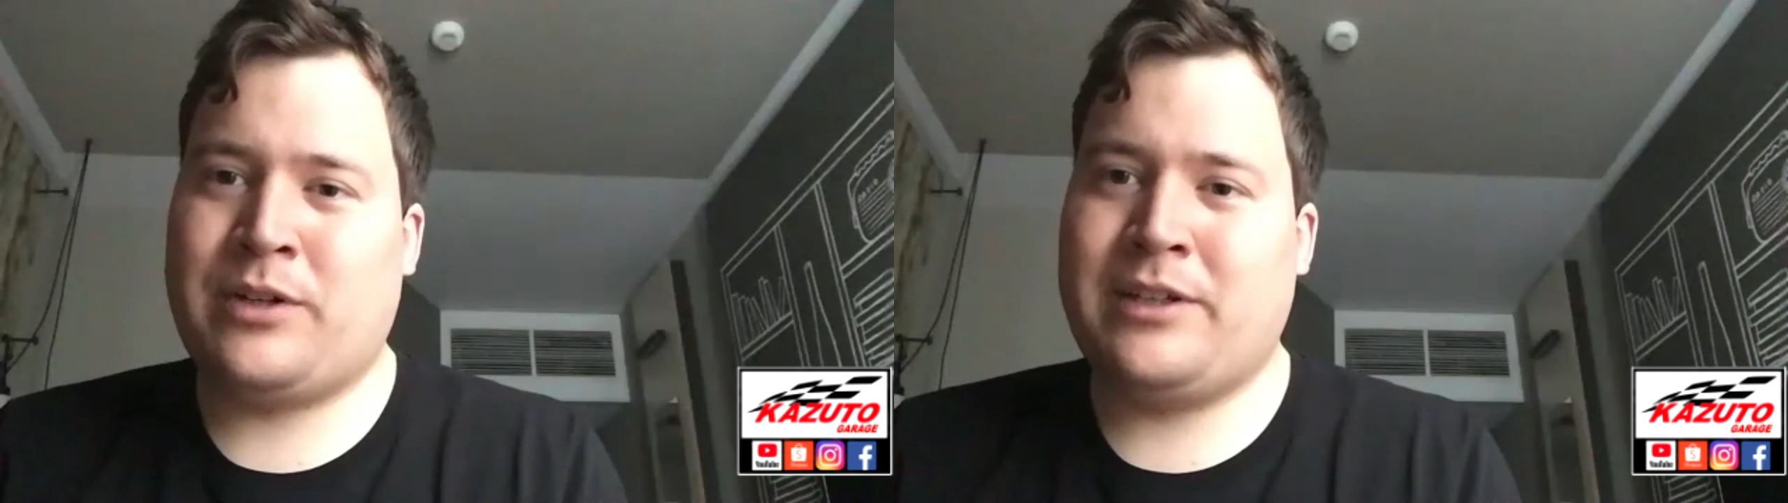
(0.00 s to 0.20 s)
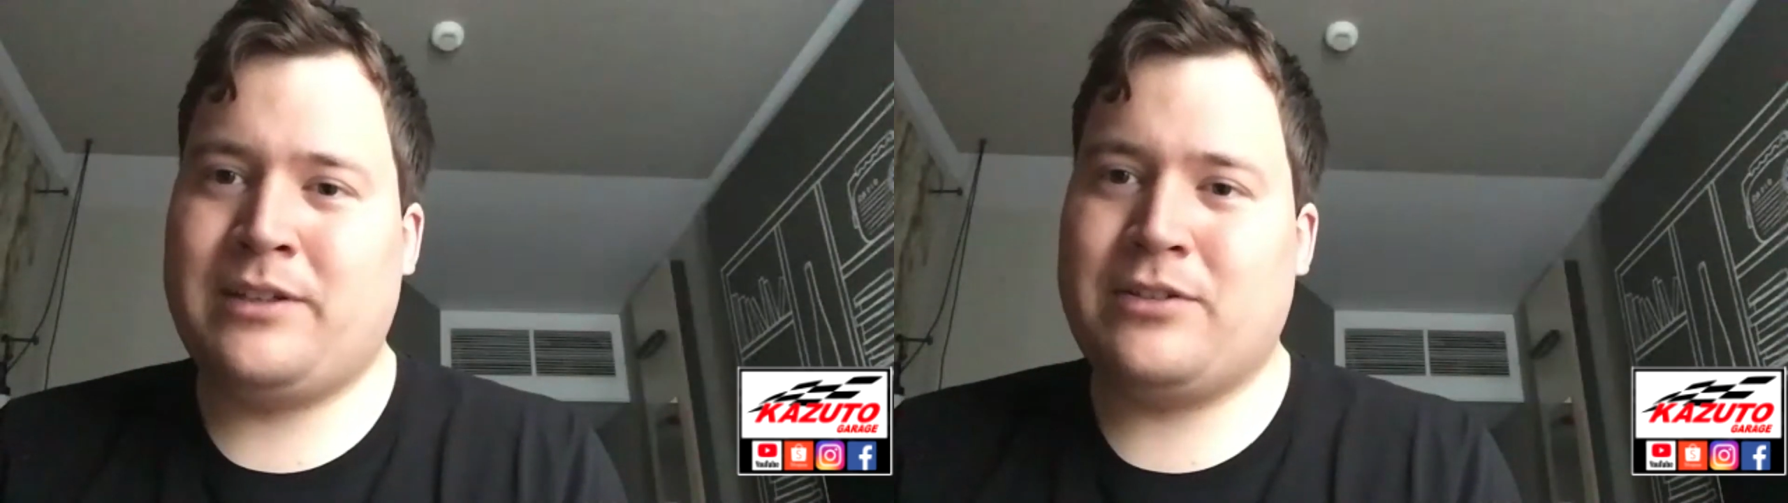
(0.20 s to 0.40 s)

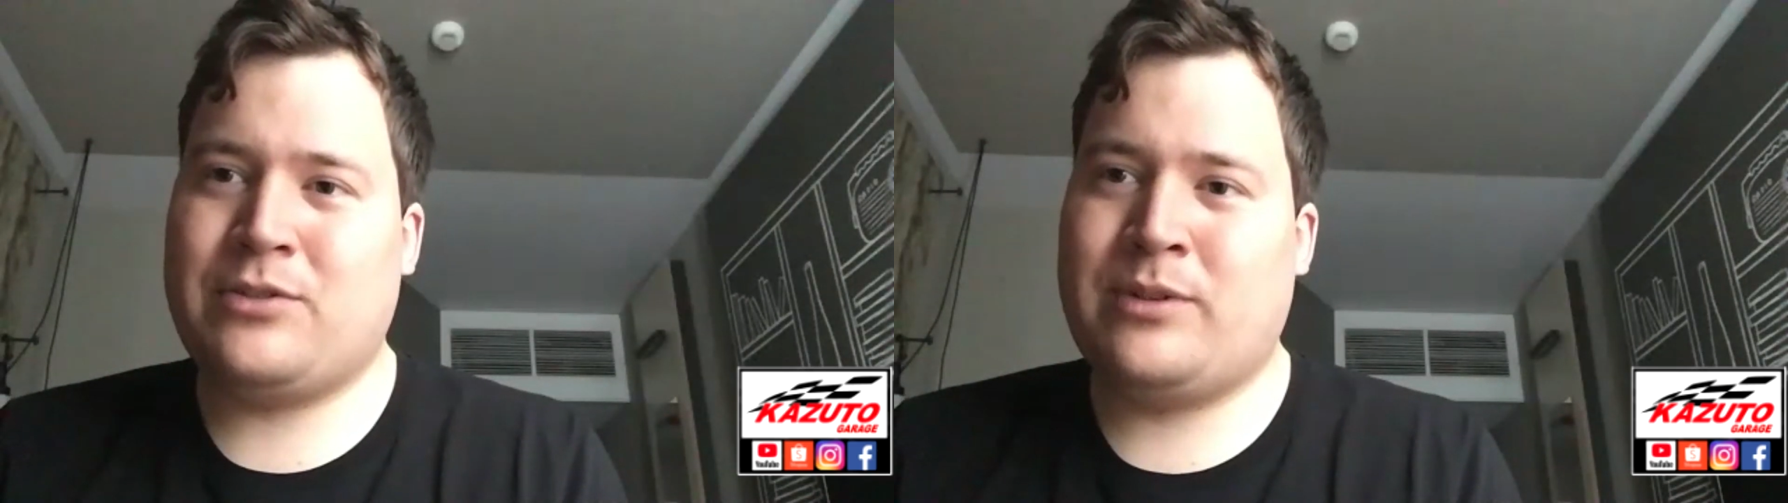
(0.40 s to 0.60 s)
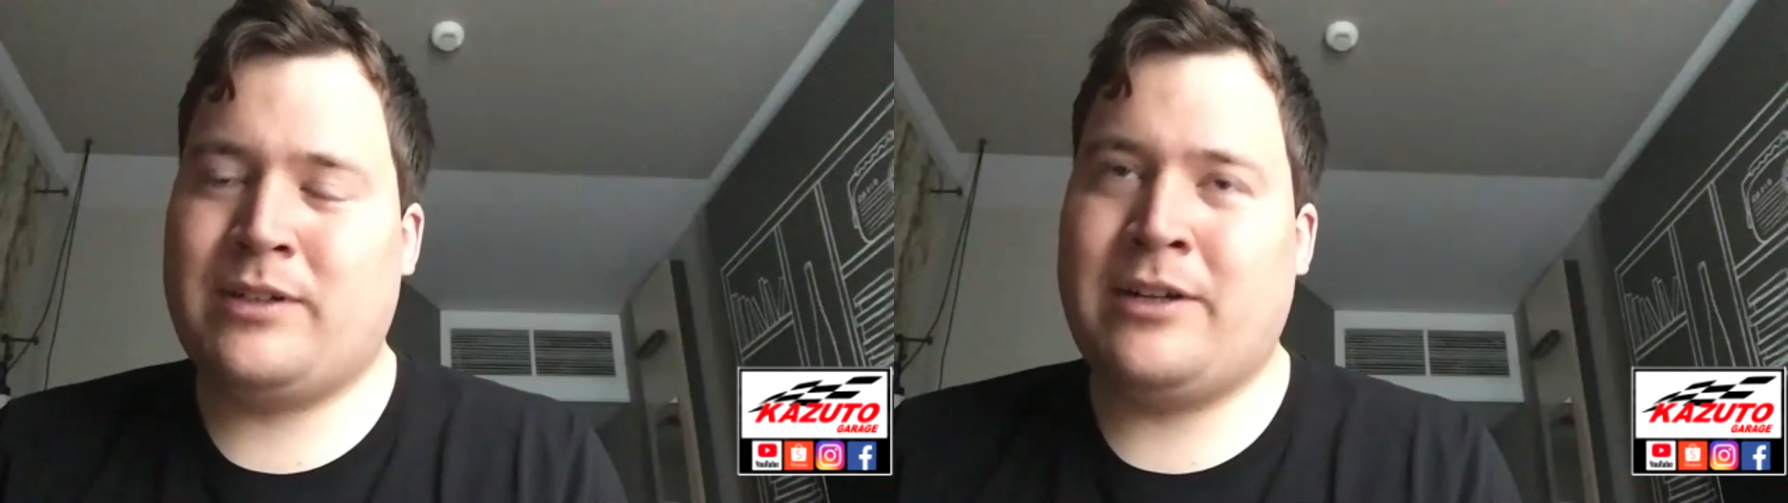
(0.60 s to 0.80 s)
this one,
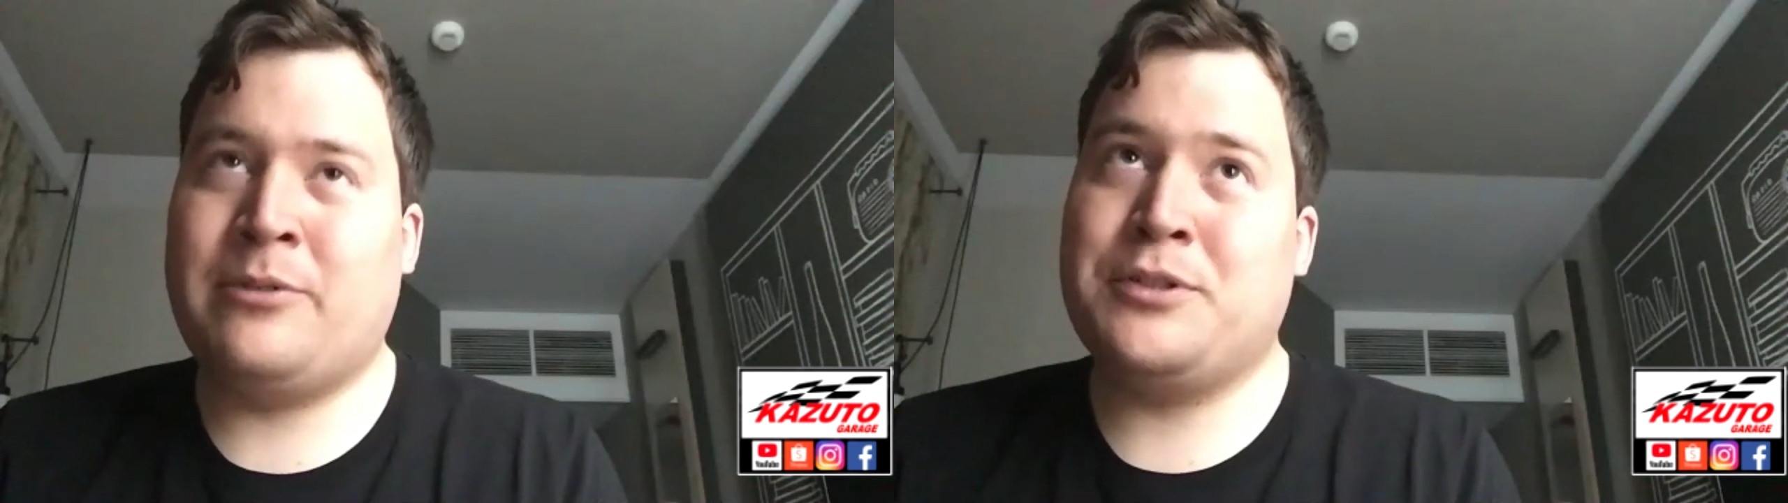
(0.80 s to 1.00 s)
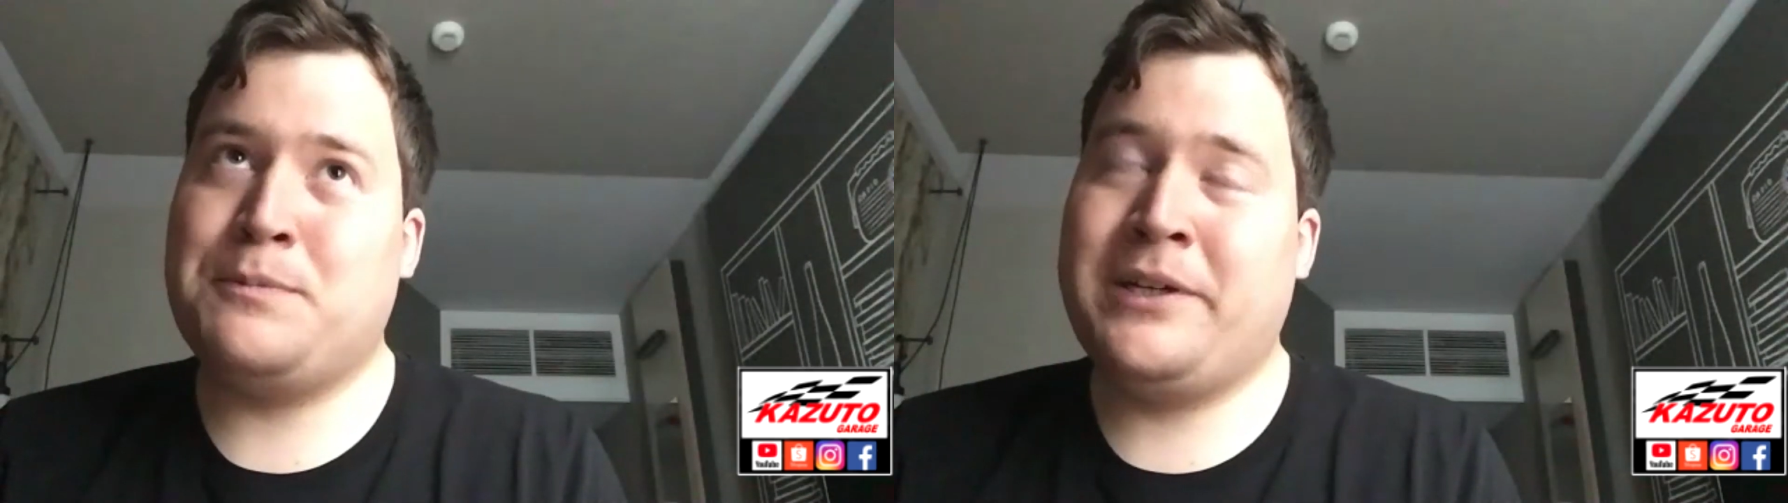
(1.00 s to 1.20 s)
and it was
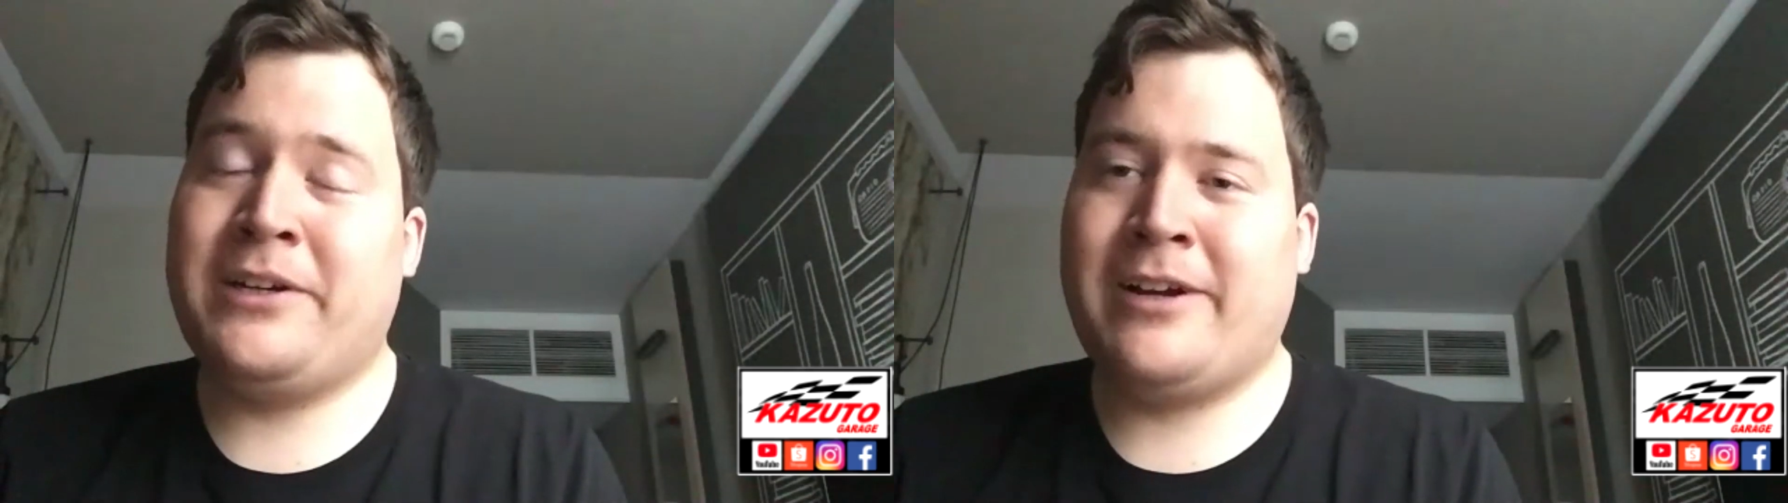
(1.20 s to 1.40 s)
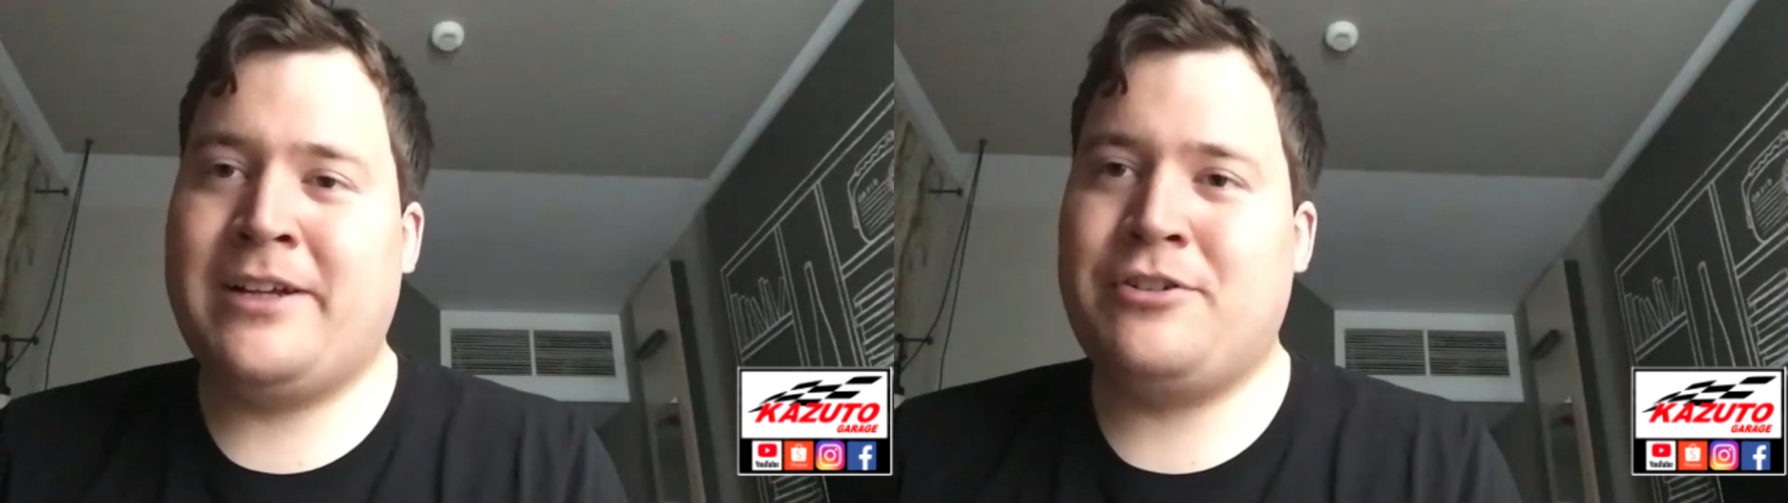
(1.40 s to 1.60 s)
bigger
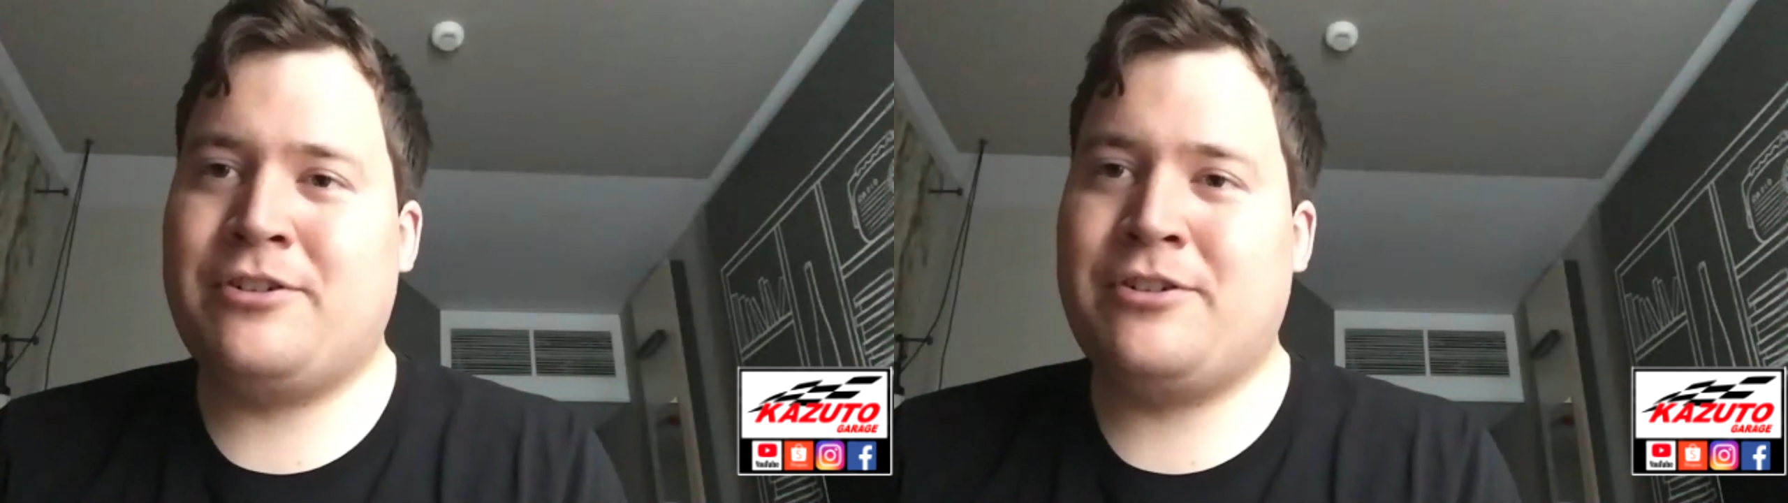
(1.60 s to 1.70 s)
engine.